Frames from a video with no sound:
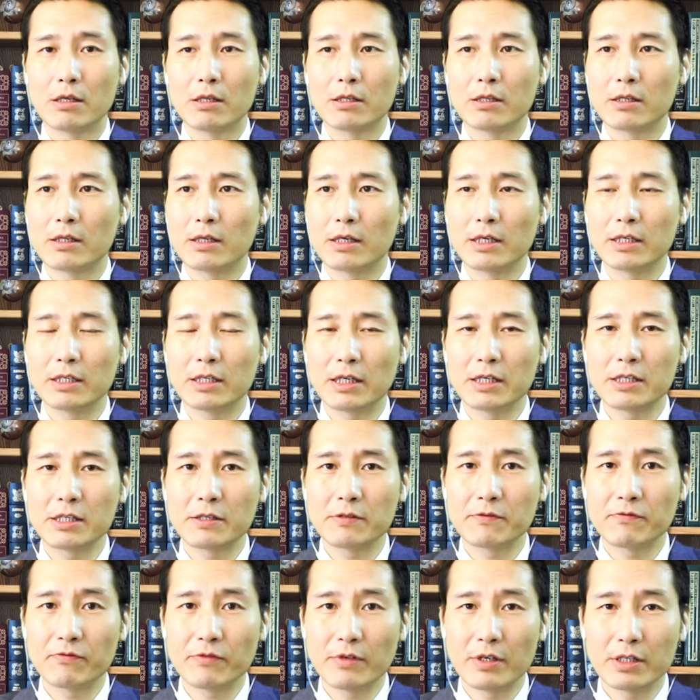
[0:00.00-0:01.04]

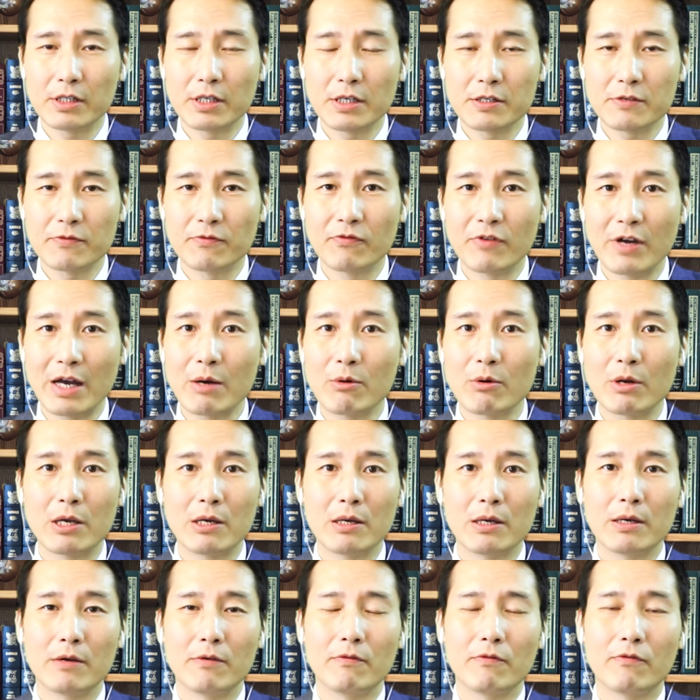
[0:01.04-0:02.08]
It is
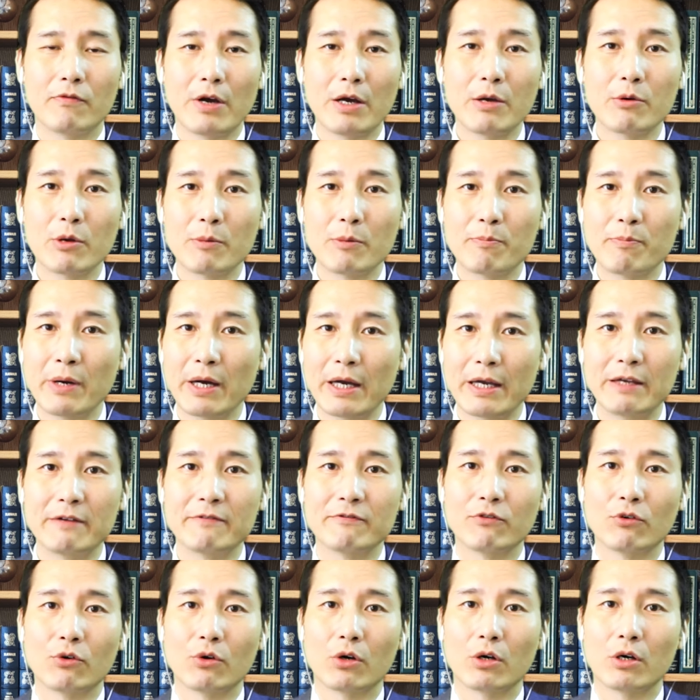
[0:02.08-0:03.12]
very, very
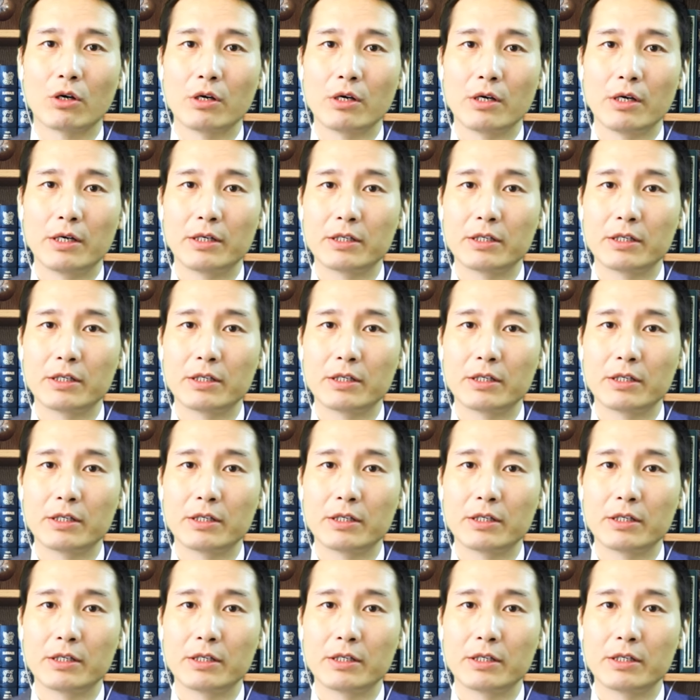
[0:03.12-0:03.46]
painful.